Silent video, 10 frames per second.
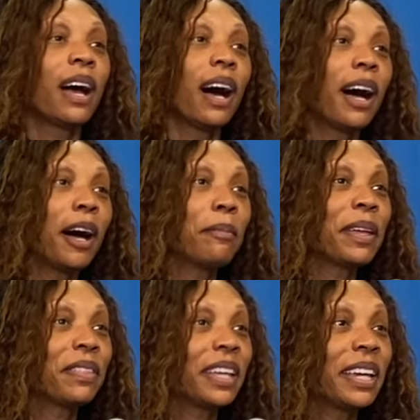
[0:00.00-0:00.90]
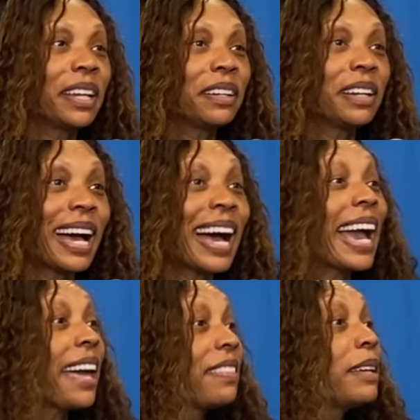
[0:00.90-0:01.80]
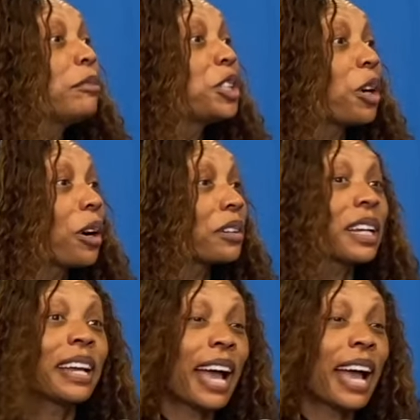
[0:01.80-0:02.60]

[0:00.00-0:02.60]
And then I had them chart